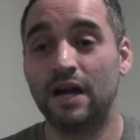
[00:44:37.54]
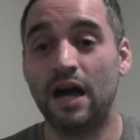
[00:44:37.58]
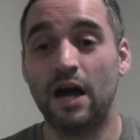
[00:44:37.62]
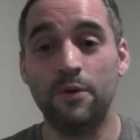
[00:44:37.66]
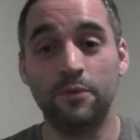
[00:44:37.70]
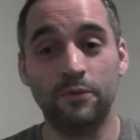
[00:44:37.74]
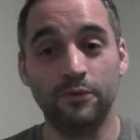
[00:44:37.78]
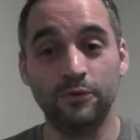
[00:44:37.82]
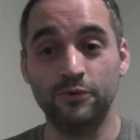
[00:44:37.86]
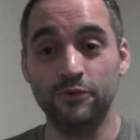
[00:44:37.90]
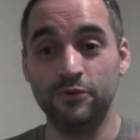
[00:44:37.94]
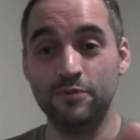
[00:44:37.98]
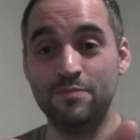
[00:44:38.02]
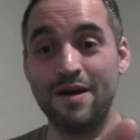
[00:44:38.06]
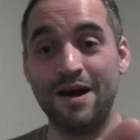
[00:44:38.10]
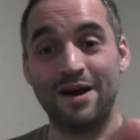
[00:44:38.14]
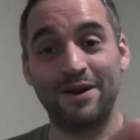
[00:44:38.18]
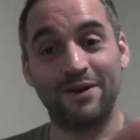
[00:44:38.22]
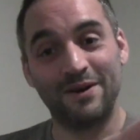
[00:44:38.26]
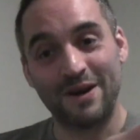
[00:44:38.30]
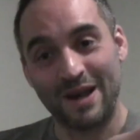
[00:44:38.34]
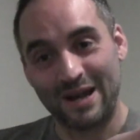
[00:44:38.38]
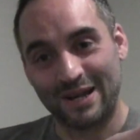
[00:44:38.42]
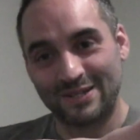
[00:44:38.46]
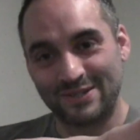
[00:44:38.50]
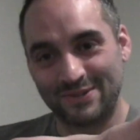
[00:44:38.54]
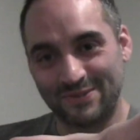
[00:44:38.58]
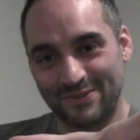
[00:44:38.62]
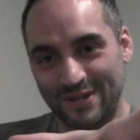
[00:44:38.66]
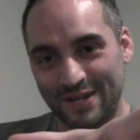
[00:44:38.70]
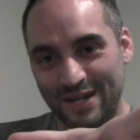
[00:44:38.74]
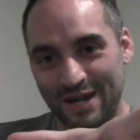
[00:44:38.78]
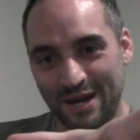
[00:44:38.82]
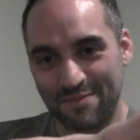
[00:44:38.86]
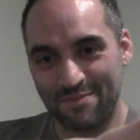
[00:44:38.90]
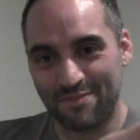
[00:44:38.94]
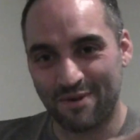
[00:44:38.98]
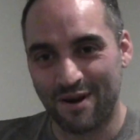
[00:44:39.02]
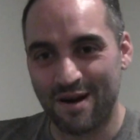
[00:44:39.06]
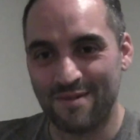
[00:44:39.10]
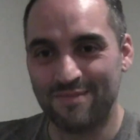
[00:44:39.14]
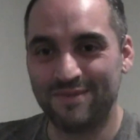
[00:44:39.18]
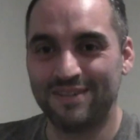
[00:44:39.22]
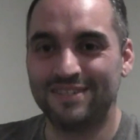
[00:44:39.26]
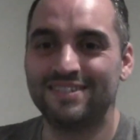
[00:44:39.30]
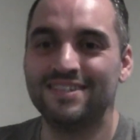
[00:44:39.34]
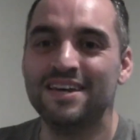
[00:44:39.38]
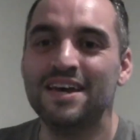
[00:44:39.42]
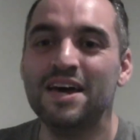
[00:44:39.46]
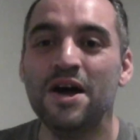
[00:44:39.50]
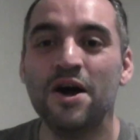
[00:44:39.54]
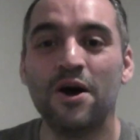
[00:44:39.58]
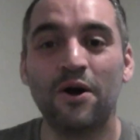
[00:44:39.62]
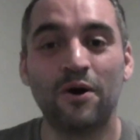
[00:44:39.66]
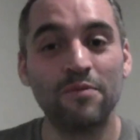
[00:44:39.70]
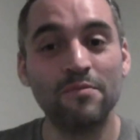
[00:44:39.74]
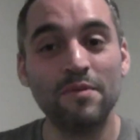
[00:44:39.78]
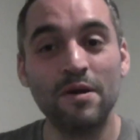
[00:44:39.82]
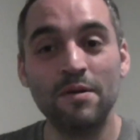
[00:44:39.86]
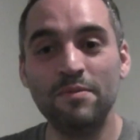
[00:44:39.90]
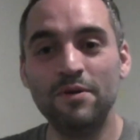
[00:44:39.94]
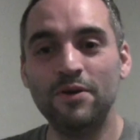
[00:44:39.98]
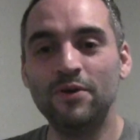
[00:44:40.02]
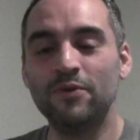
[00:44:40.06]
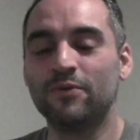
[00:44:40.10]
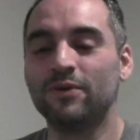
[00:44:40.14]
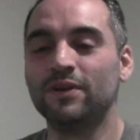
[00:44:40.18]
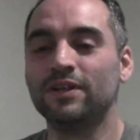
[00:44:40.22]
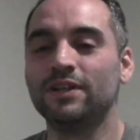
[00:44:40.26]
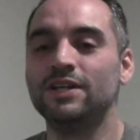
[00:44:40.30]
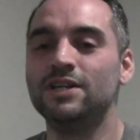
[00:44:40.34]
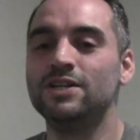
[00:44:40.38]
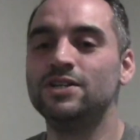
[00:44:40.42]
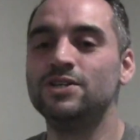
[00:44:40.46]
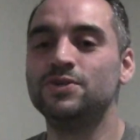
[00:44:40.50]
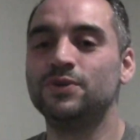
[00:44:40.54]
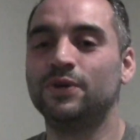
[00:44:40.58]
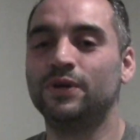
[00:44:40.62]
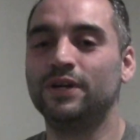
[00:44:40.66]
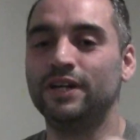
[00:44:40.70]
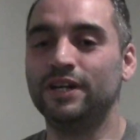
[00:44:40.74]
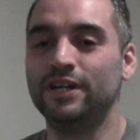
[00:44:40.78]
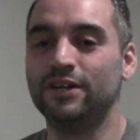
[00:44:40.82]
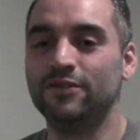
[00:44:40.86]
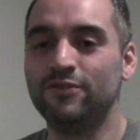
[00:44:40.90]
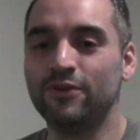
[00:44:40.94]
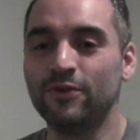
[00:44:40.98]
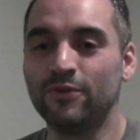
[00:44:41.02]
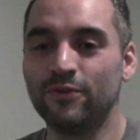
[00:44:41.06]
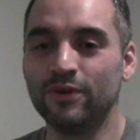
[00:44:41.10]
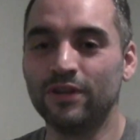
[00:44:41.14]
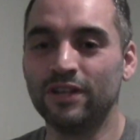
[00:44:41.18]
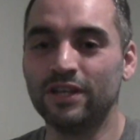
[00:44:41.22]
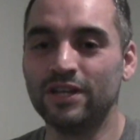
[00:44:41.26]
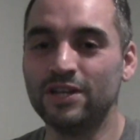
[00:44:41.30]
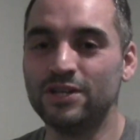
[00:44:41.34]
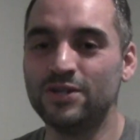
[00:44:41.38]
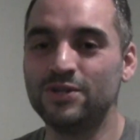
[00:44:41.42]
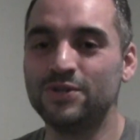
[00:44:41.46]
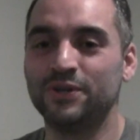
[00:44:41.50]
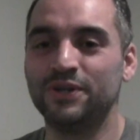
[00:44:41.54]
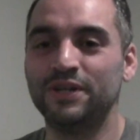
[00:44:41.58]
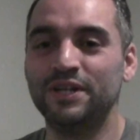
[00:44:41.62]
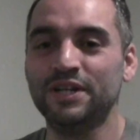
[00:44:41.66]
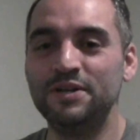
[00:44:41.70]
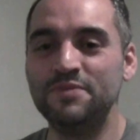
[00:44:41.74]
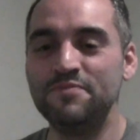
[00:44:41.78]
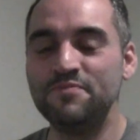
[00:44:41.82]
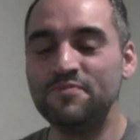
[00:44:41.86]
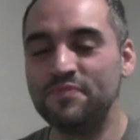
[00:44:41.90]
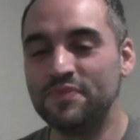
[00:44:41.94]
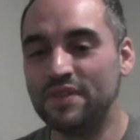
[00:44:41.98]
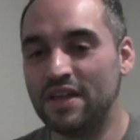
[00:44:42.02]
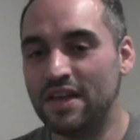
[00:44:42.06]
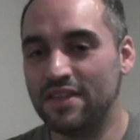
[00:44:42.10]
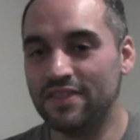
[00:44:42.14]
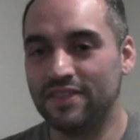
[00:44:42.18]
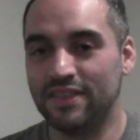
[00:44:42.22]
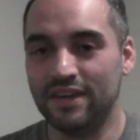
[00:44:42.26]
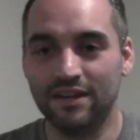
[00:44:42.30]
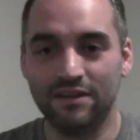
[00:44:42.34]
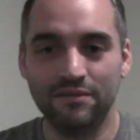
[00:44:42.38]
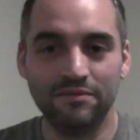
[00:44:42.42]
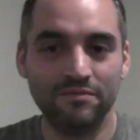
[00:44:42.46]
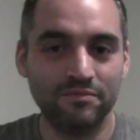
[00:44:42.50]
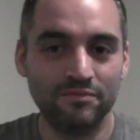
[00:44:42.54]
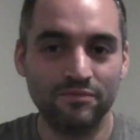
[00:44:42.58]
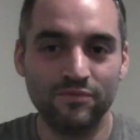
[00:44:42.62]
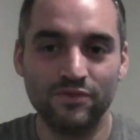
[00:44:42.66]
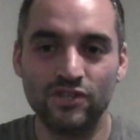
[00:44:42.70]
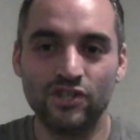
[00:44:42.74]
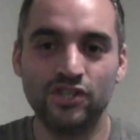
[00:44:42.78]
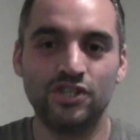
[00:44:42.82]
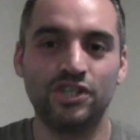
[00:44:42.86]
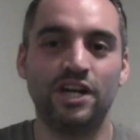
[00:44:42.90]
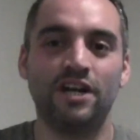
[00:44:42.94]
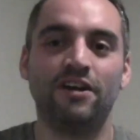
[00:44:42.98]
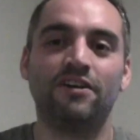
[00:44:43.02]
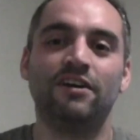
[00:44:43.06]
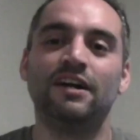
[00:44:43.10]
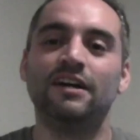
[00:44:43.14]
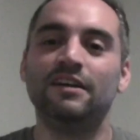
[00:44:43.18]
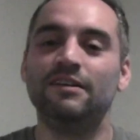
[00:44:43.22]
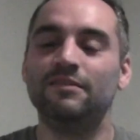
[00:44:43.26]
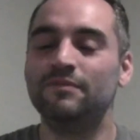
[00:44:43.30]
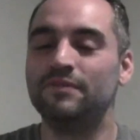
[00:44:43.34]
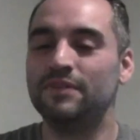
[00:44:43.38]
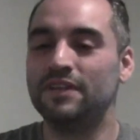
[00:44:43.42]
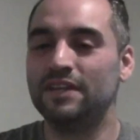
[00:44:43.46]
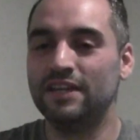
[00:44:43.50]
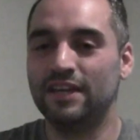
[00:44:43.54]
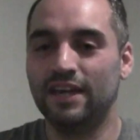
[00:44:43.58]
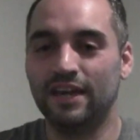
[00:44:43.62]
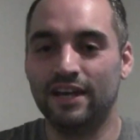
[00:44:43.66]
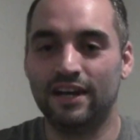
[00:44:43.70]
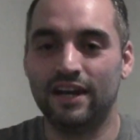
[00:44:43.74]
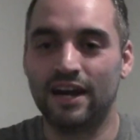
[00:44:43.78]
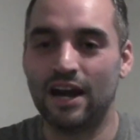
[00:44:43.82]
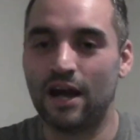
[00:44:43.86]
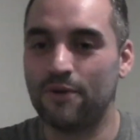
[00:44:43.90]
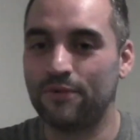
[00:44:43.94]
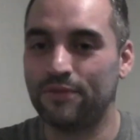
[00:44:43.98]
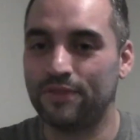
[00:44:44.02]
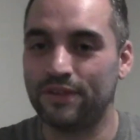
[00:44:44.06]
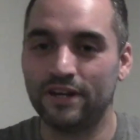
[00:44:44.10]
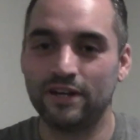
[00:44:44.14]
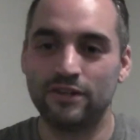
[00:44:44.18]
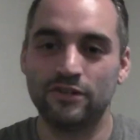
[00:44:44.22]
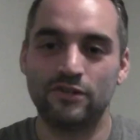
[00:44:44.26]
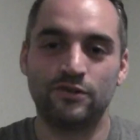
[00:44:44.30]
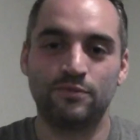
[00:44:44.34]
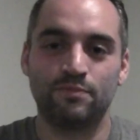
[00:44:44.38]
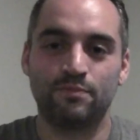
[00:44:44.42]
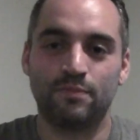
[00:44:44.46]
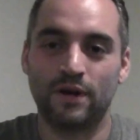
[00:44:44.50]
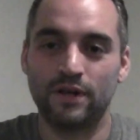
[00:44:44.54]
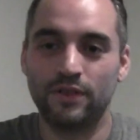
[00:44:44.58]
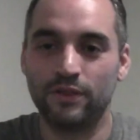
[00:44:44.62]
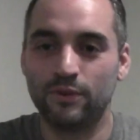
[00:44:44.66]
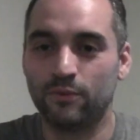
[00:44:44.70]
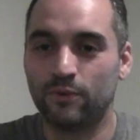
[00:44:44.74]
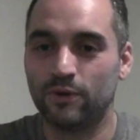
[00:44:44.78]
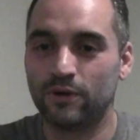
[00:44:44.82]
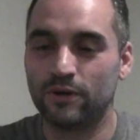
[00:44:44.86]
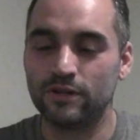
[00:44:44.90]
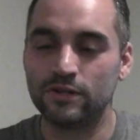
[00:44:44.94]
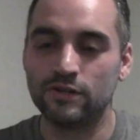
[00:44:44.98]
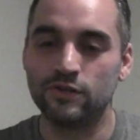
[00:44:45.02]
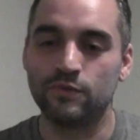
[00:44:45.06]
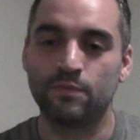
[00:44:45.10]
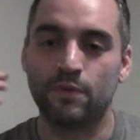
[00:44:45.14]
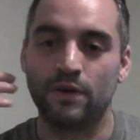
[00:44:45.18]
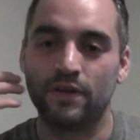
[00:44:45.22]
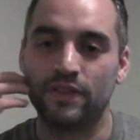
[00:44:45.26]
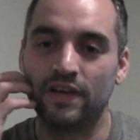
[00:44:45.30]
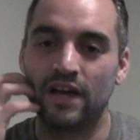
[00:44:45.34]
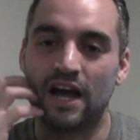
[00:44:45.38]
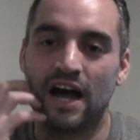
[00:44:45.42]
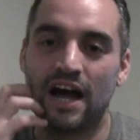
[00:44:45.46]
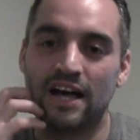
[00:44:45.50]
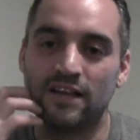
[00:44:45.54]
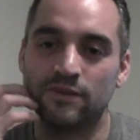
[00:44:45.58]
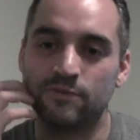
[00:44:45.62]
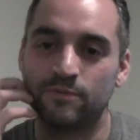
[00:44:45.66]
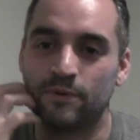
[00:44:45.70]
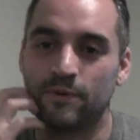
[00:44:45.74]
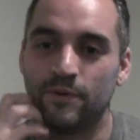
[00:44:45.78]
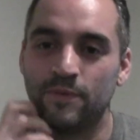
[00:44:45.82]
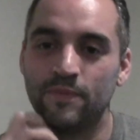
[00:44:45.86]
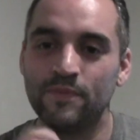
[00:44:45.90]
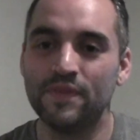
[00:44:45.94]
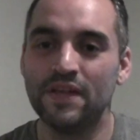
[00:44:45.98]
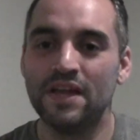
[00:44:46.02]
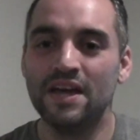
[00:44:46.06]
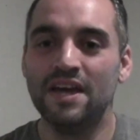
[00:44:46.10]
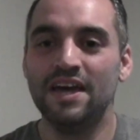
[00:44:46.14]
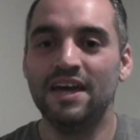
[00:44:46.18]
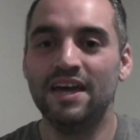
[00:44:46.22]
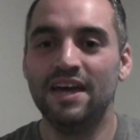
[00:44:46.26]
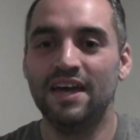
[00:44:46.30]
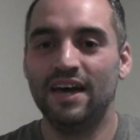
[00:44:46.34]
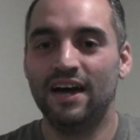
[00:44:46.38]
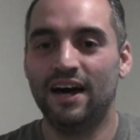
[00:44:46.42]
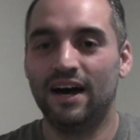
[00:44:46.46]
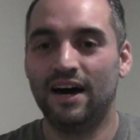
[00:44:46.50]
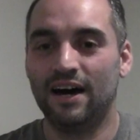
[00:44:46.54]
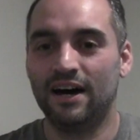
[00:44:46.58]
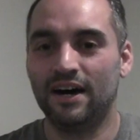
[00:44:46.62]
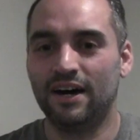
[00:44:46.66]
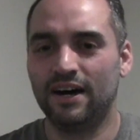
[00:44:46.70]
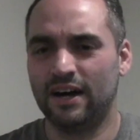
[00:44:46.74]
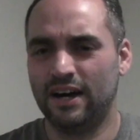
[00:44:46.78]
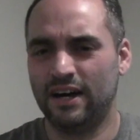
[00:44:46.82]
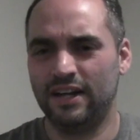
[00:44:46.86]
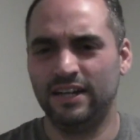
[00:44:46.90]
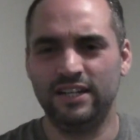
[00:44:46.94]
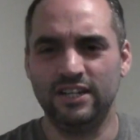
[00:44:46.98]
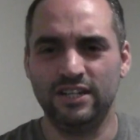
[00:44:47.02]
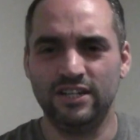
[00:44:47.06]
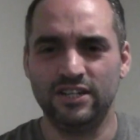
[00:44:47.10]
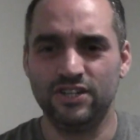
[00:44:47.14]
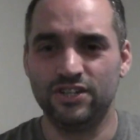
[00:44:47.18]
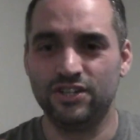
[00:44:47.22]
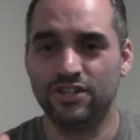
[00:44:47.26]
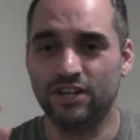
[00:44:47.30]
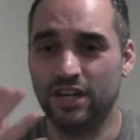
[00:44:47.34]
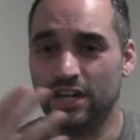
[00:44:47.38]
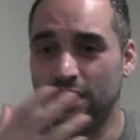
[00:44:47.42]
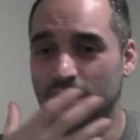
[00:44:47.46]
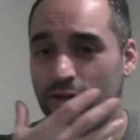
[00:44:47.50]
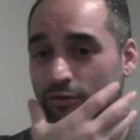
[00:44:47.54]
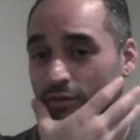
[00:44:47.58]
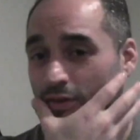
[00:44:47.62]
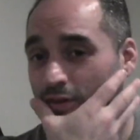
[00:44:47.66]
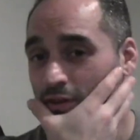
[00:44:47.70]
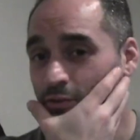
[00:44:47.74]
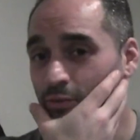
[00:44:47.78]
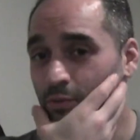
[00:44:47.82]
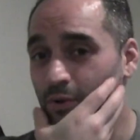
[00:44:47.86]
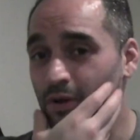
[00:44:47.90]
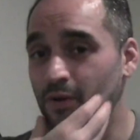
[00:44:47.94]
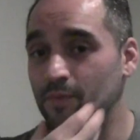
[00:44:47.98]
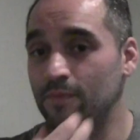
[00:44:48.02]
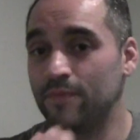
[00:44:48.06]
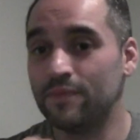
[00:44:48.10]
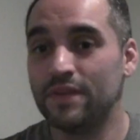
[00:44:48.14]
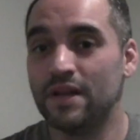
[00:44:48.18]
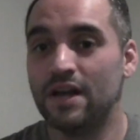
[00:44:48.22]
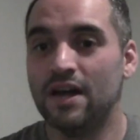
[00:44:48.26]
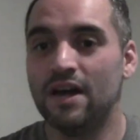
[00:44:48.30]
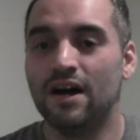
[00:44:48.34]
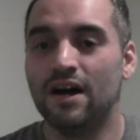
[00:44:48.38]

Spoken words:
I will do better next week, I promise. Or maybe you really enjoyed it. If you really enjoyed it, then share it, get it out there, spread the word, spread the gospel. I need to shave as well.